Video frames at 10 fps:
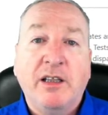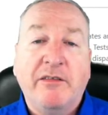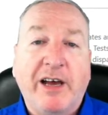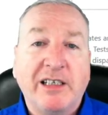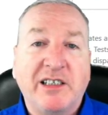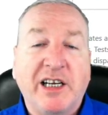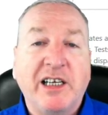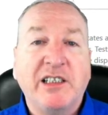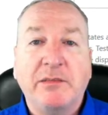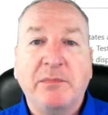
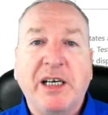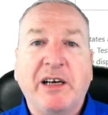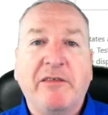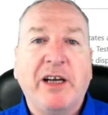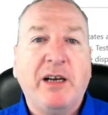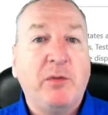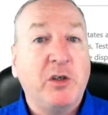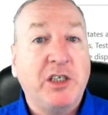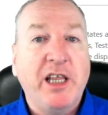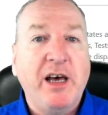vaccination being available
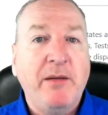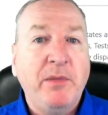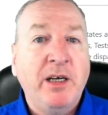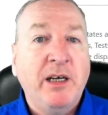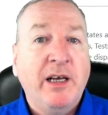to them,